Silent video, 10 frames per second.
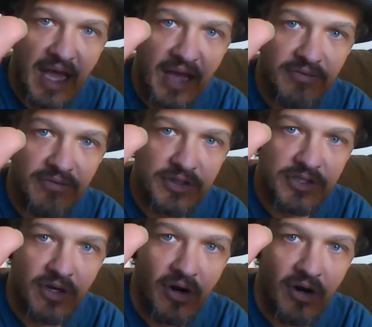average
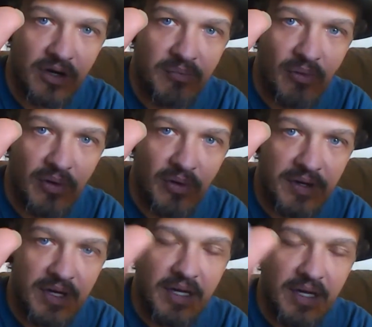cardboard,
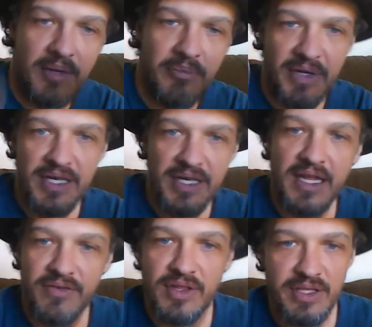but
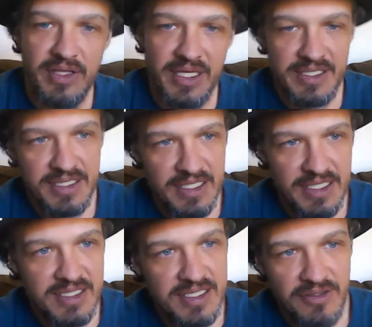nevertheless,
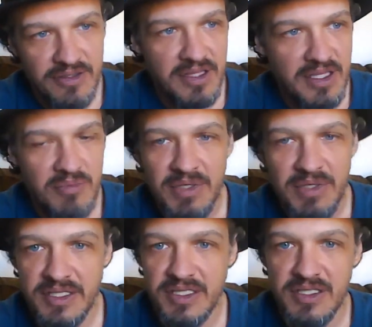it's still thin
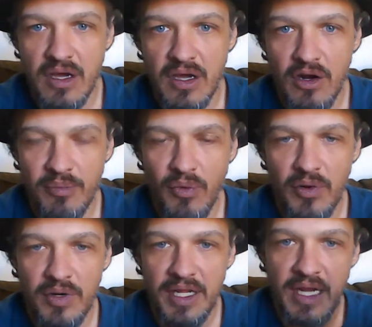pieces of
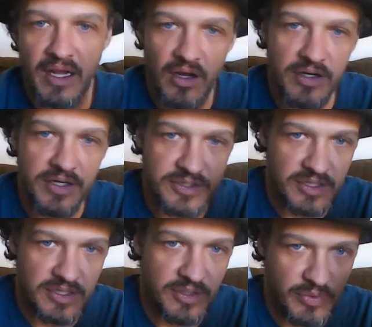cardboard, and I
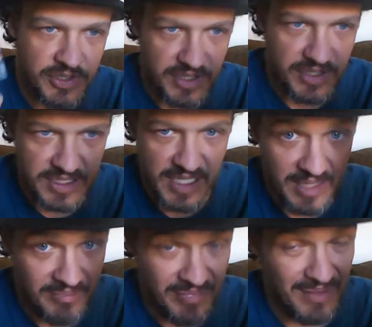honestly wish these
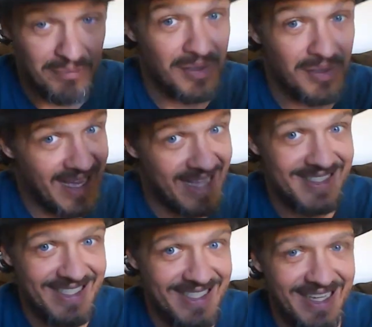had been
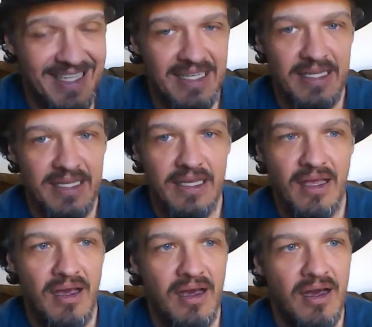plastic.
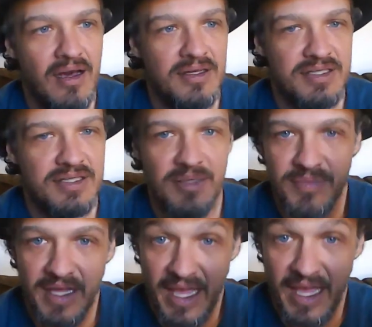
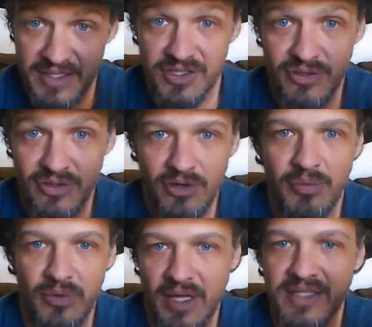Something as
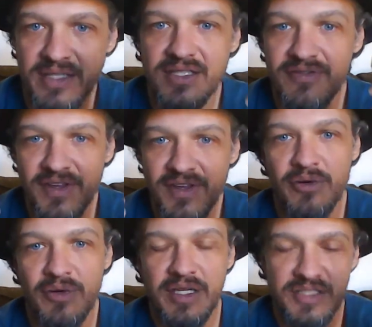durable as the
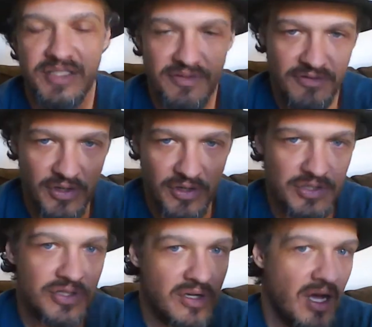figurines and
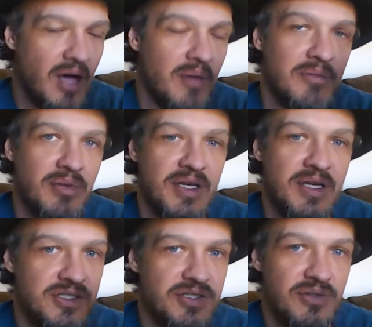furniture
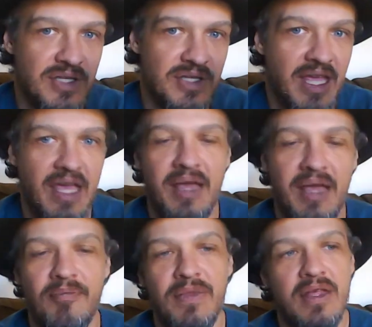commonplace to the game.